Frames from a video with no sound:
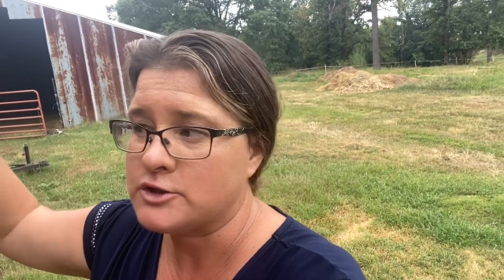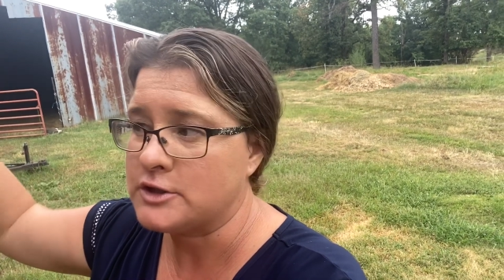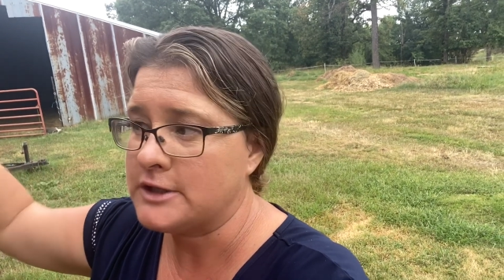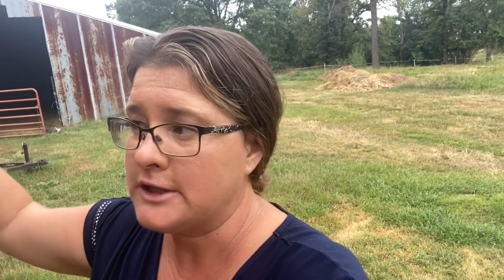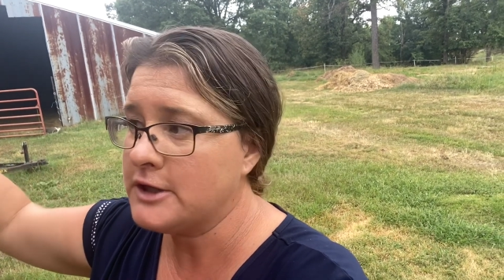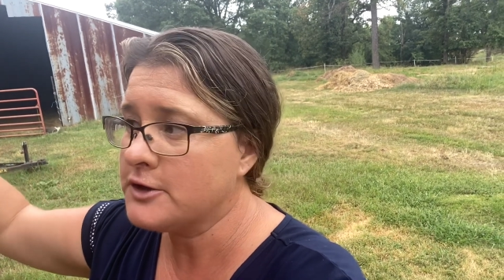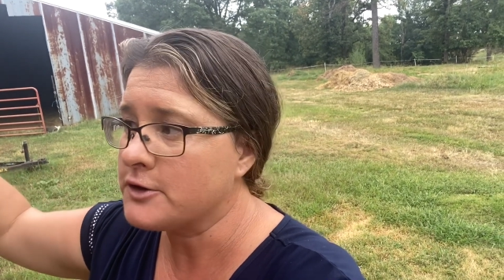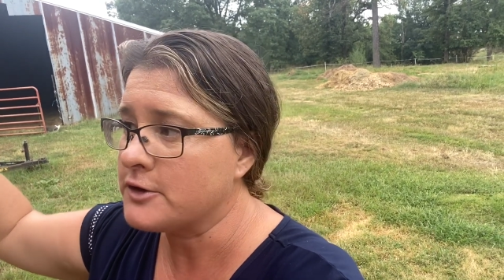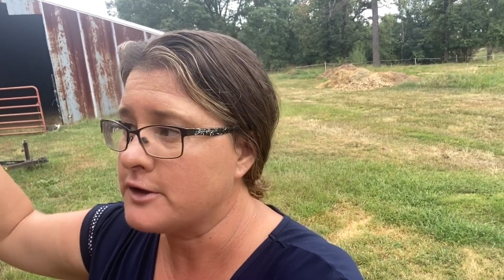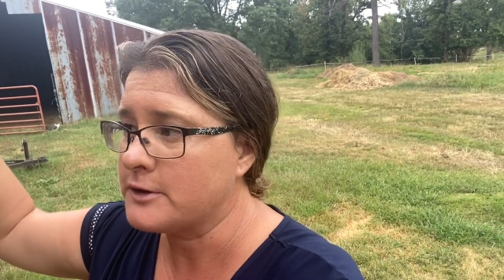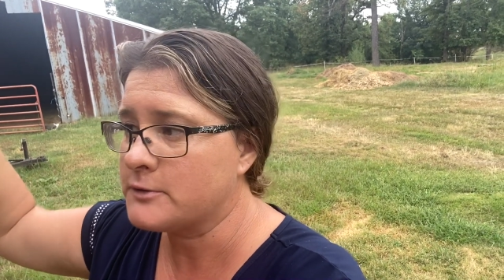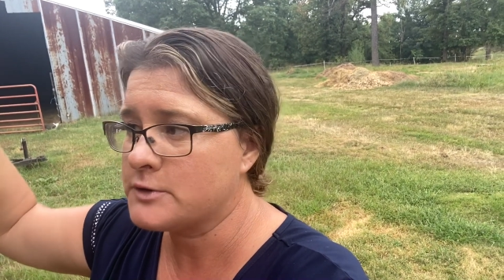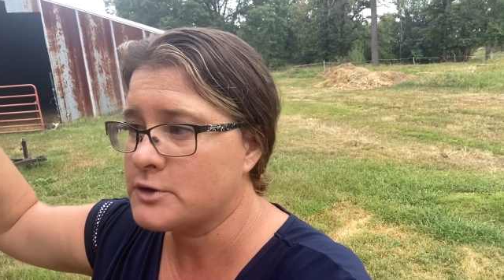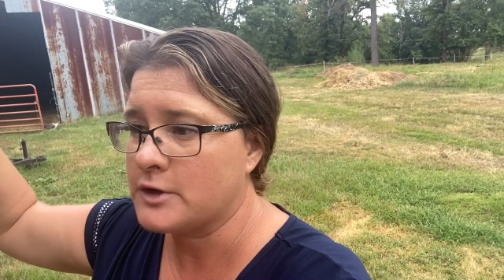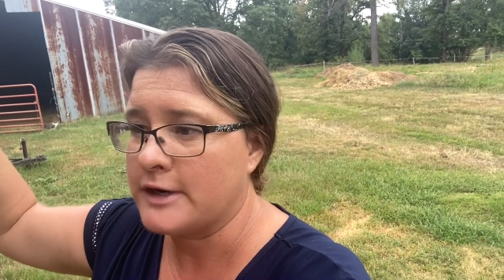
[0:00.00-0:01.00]
And here I
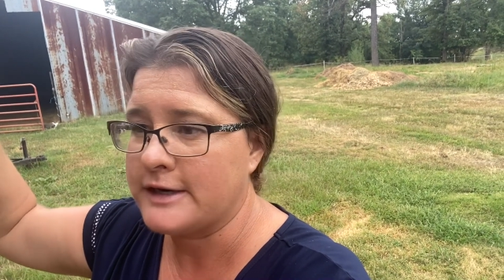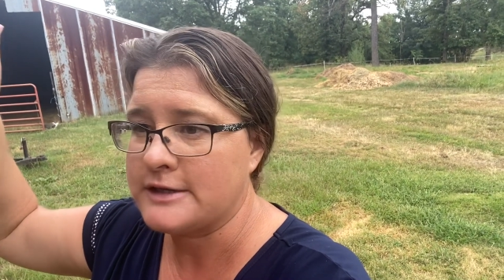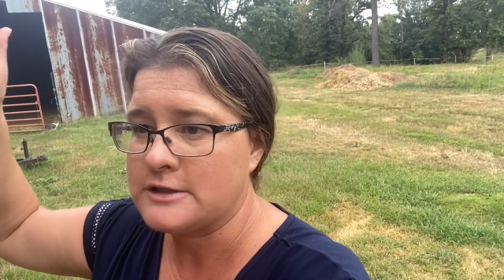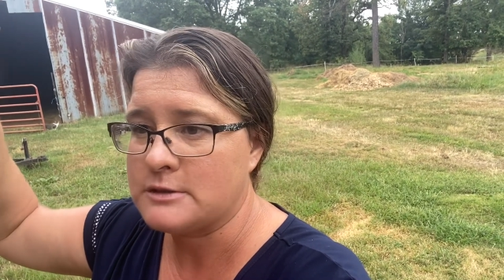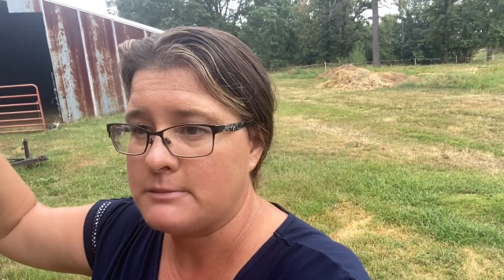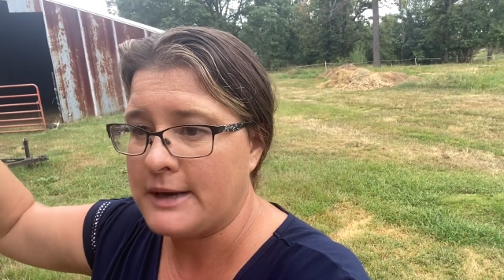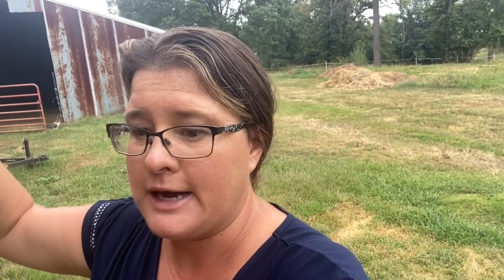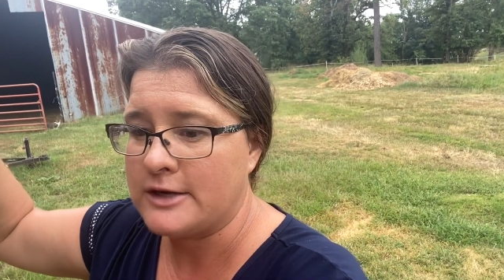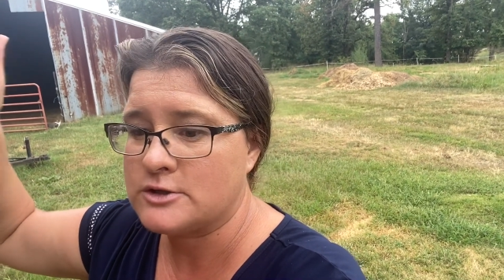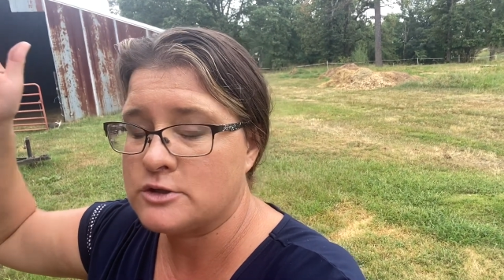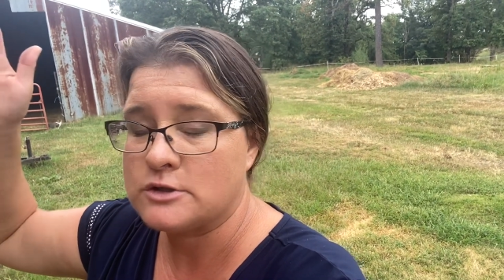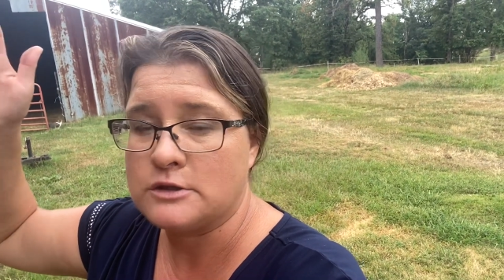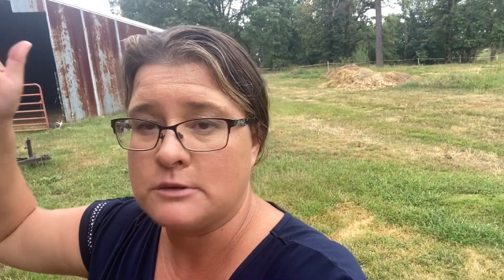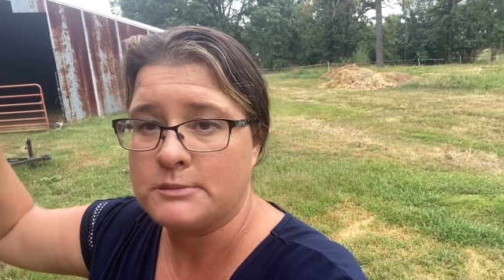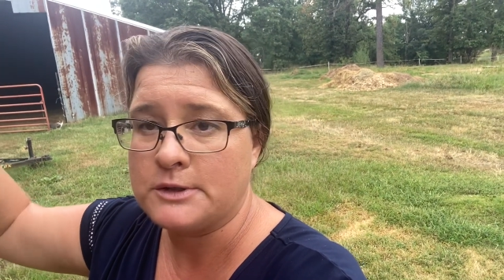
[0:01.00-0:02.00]
was trying to match
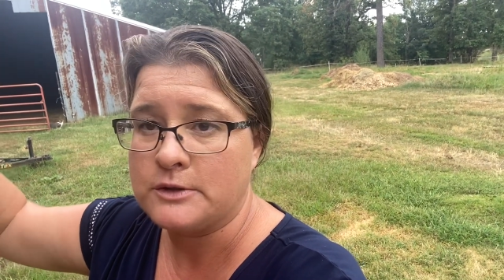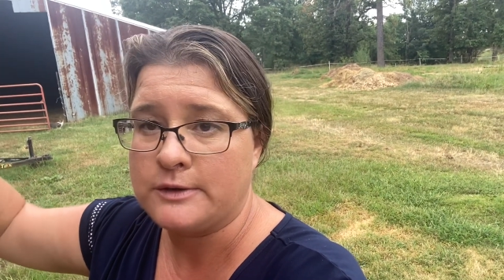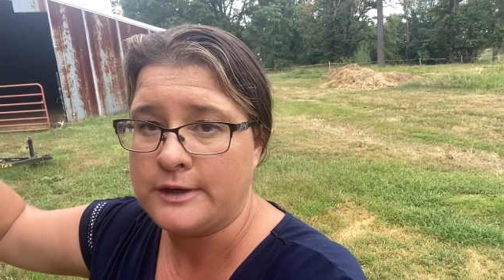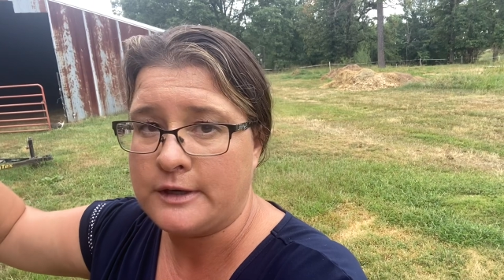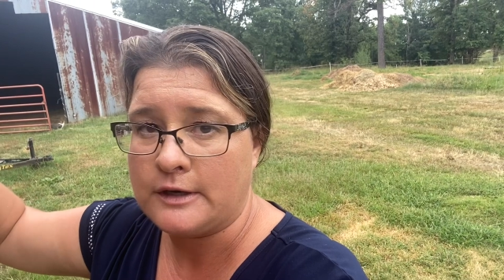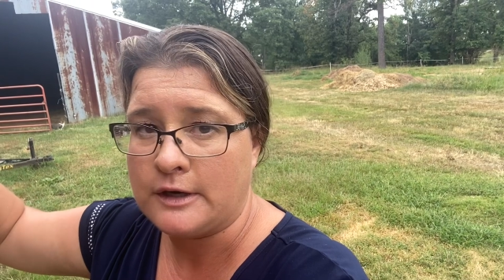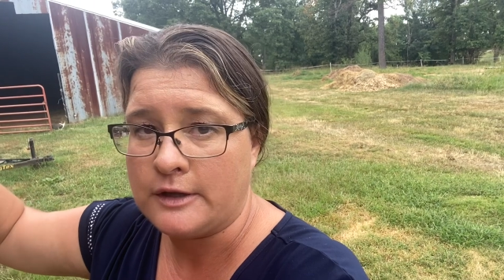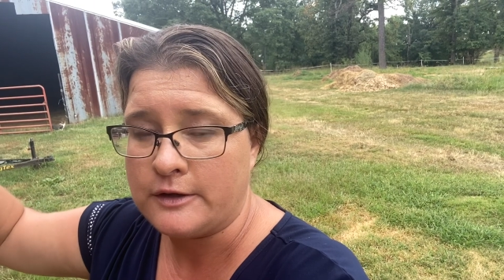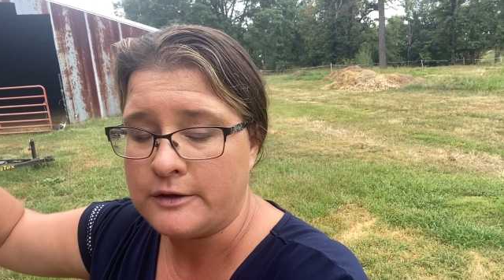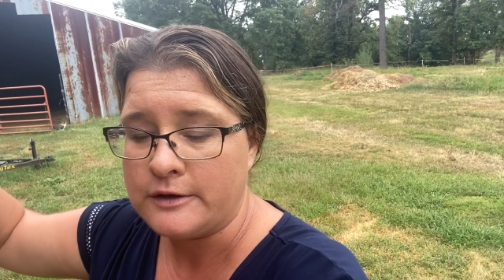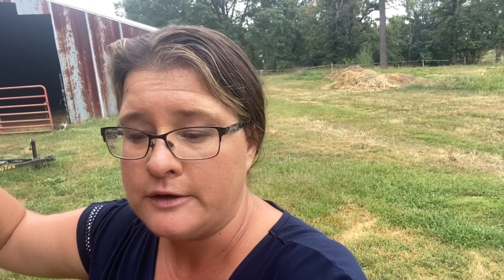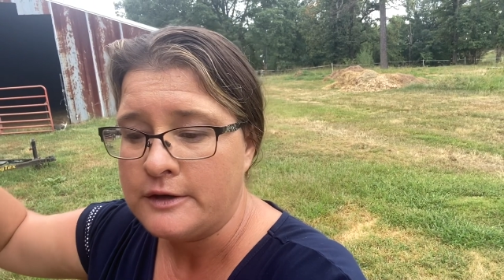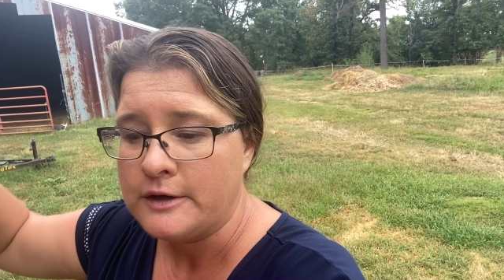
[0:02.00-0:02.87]
the building color,